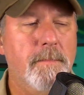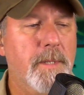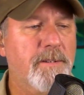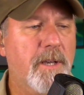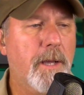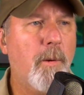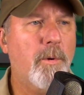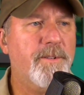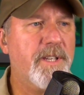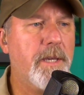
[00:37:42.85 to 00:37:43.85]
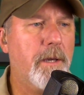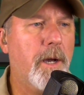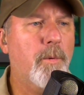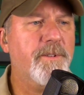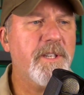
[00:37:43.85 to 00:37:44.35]
because I want to see you. I
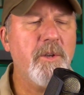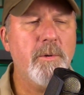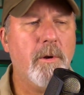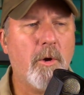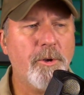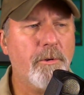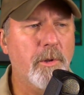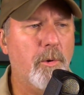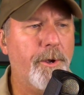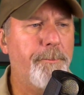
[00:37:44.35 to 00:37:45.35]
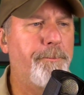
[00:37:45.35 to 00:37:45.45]
want to see you in all your glory.